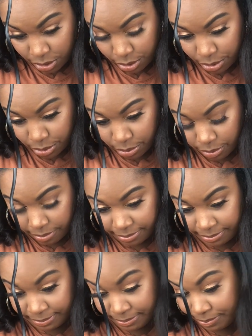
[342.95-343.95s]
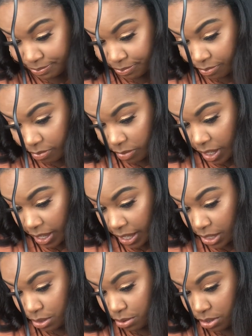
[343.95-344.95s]
you how
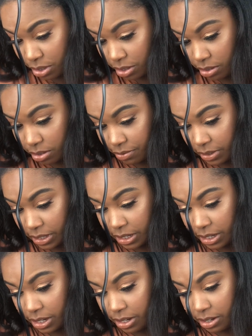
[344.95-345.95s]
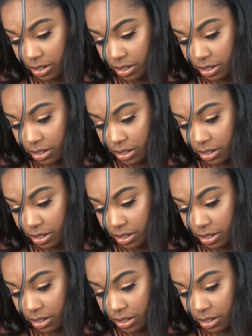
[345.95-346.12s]
you turn the flat iron.